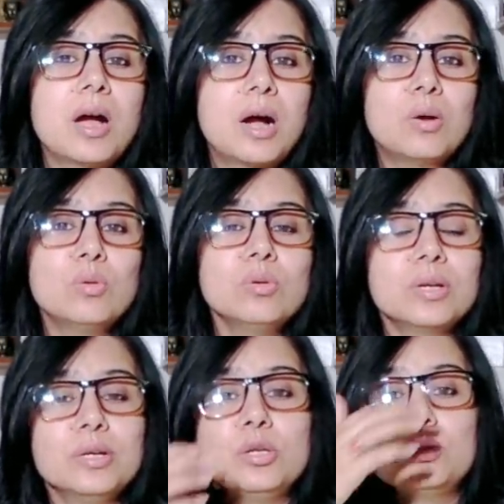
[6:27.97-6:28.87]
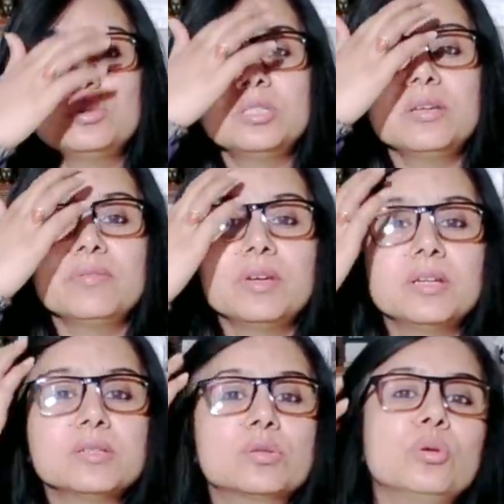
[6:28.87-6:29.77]
how conducive
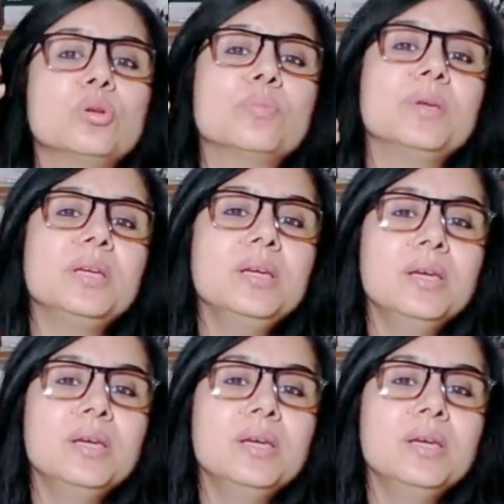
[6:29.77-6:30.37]
it is going to be